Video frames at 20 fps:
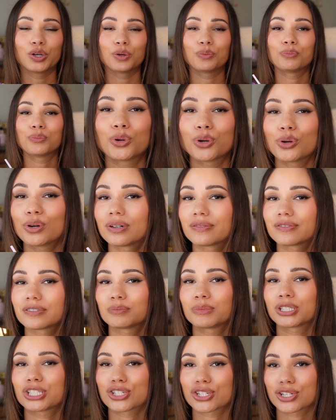More of a
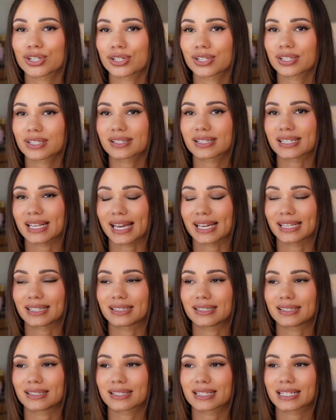mature
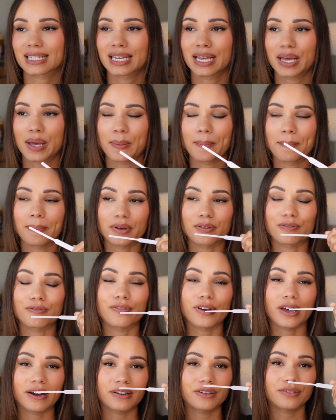scent, but
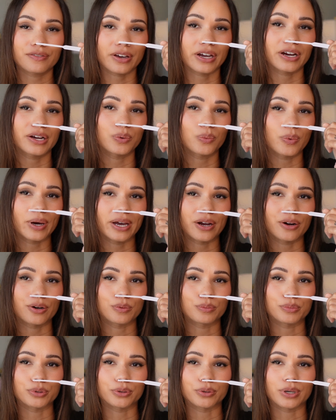very
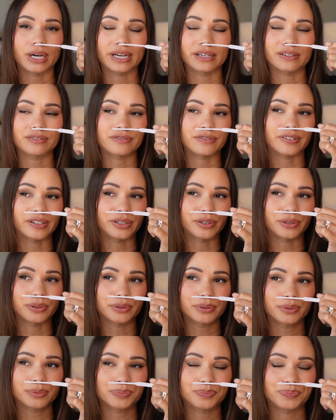wearable, I
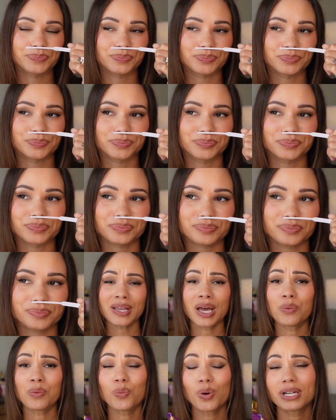feel.
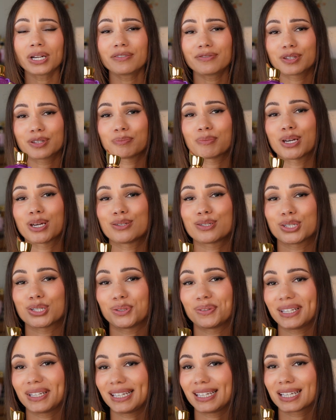And one of the most
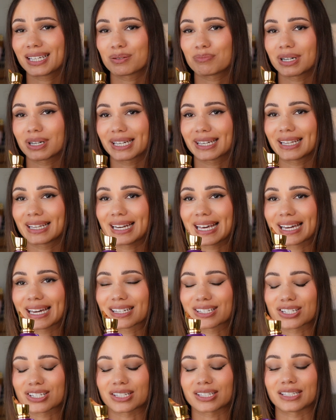unique in my
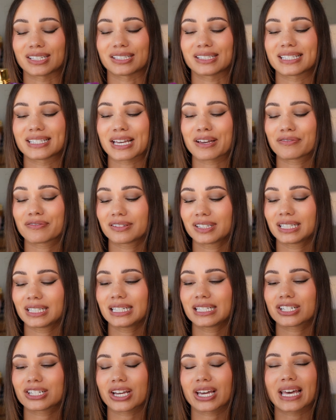collection.
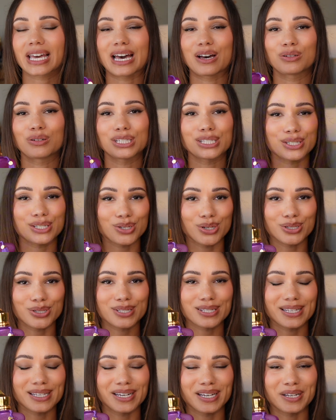Definitely check out La
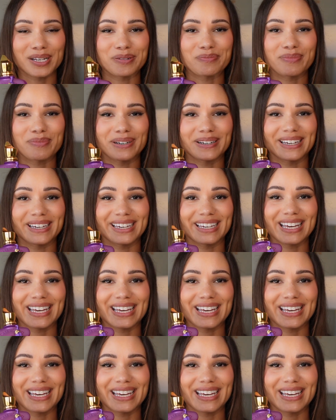Tosca by